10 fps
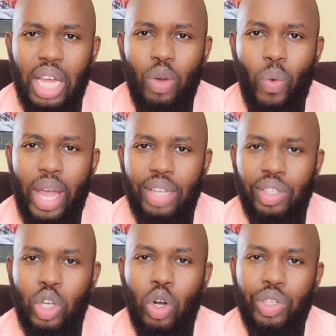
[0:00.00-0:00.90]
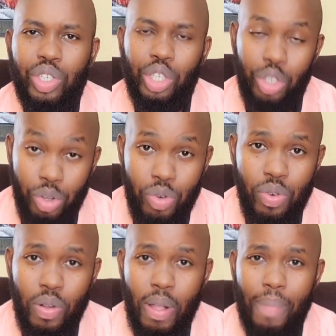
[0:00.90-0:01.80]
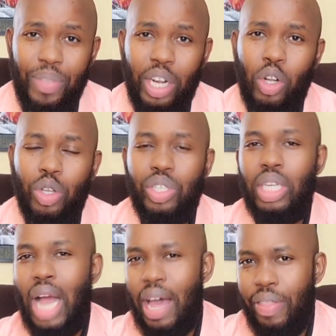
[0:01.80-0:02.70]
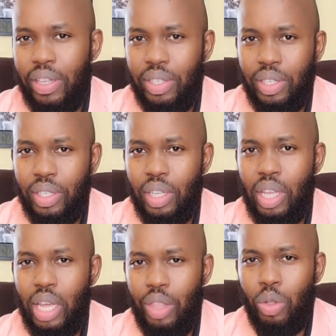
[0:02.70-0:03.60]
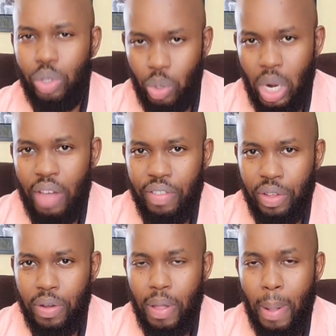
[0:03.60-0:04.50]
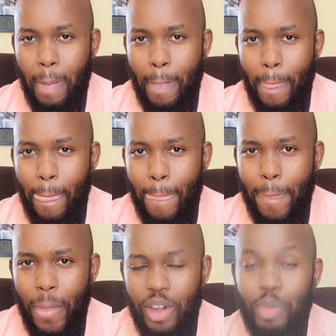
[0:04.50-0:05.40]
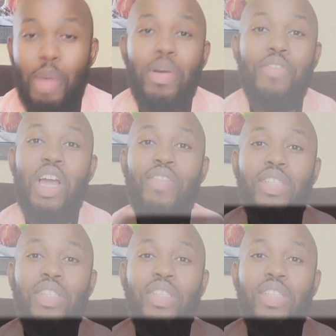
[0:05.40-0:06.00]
And where is it costing you and costing others and those who love you? Remember, if you